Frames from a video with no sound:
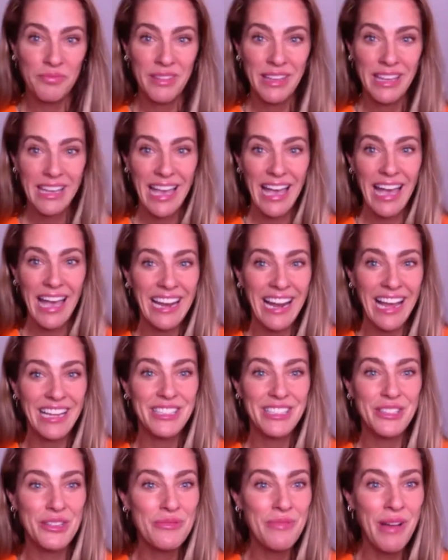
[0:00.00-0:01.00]
and I
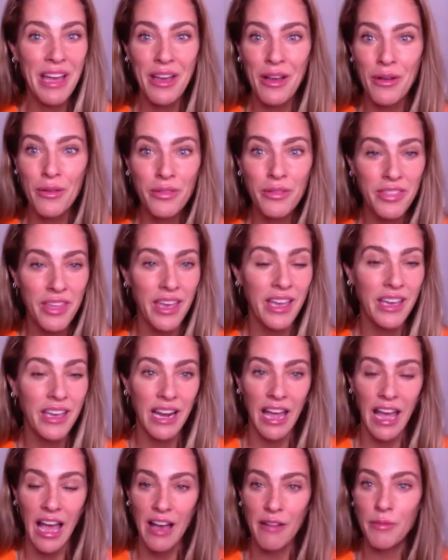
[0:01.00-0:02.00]
do my own thing and
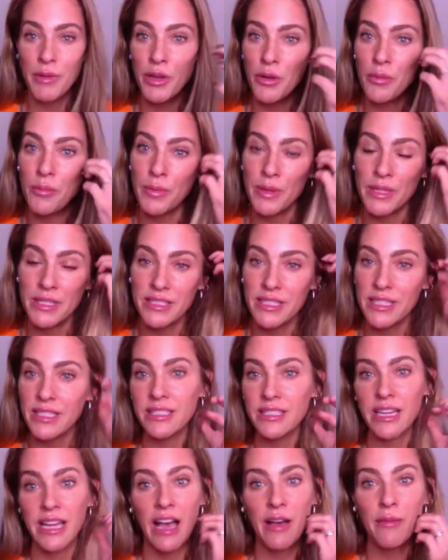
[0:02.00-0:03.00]
I have my own business
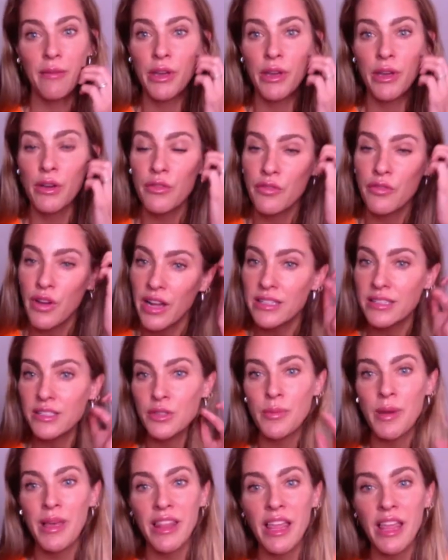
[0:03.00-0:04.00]
and I have my own friends.
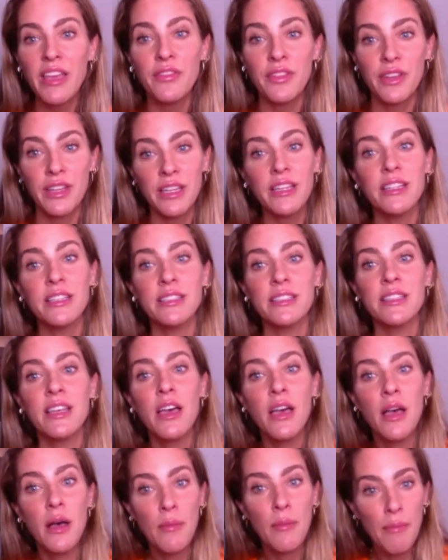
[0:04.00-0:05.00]
So my life is
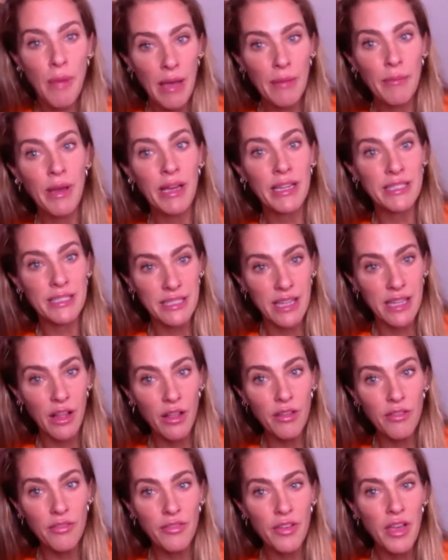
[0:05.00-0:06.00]
by
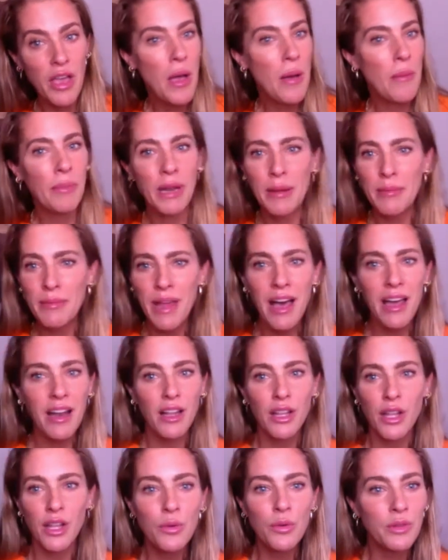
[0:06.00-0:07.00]
myself, but I'm not
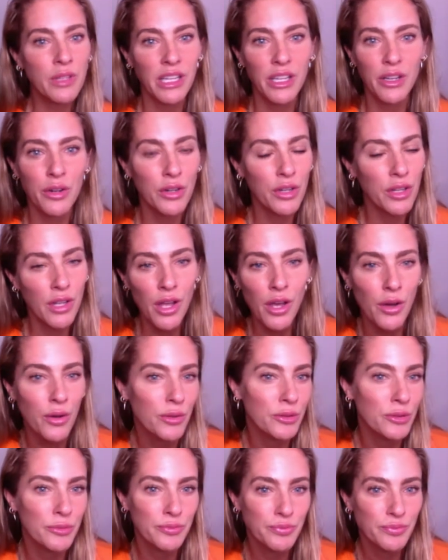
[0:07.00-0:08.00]
lonely or
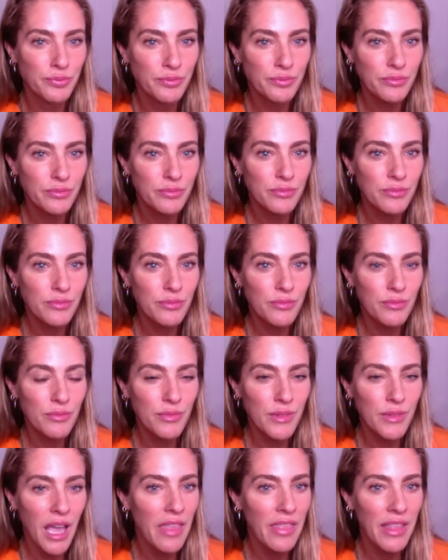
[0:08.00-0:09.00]
alone.
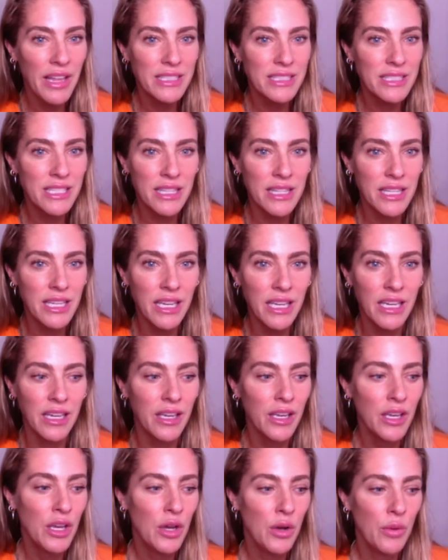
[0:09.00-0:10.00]
And that's the
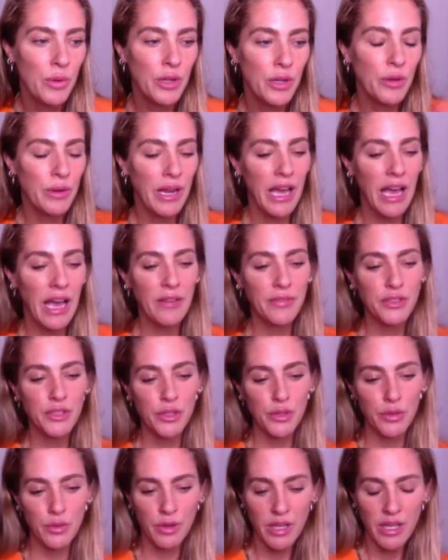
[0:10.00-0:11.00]
thing. We don't have to.